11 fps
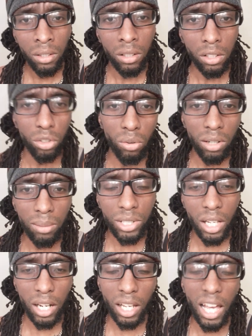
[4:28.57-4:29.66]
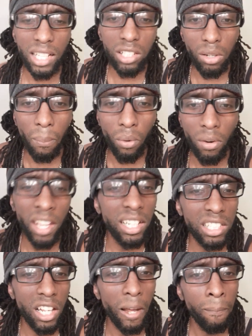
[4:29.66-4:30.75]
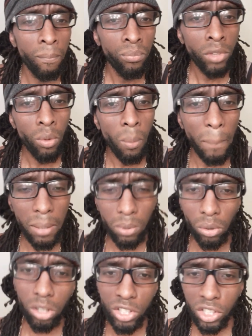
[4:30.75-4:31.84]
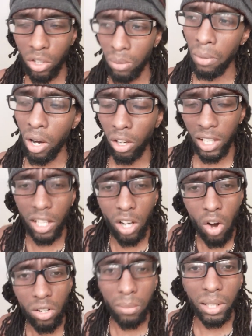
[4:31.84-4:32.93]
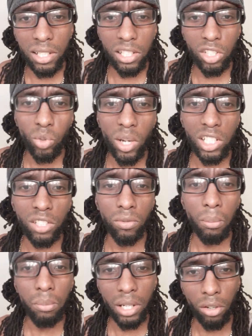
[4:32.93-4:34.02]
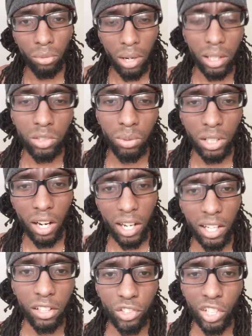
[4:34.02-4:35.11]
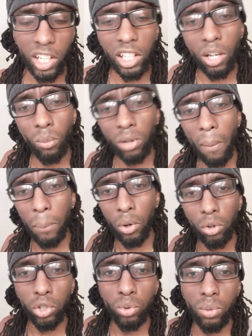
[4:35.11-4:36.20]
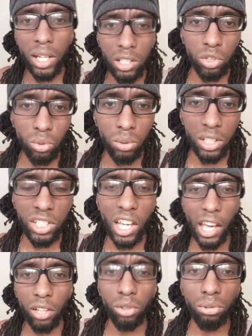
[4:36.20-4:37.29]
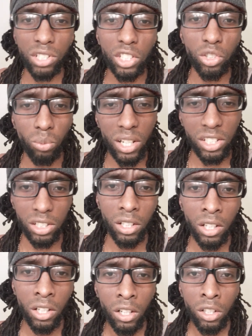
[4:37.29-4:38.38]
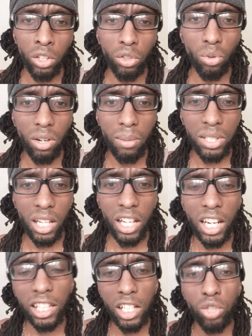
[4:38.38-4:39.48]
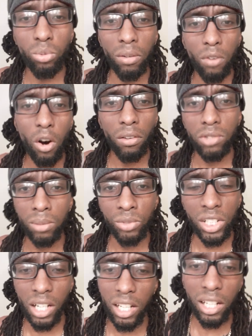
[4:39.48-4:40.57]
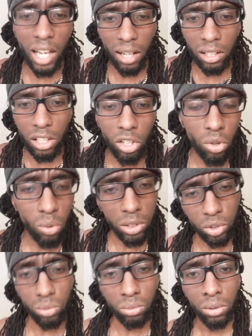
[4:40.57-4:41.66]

You know what I'm saying? It got to the point, and it's like people will get caught up in these situations for being reckless with their energy, and they want to pull you into it to handle the situation. You know what I'm saying? And get you involved in some shit that didn't have nothing to do with you.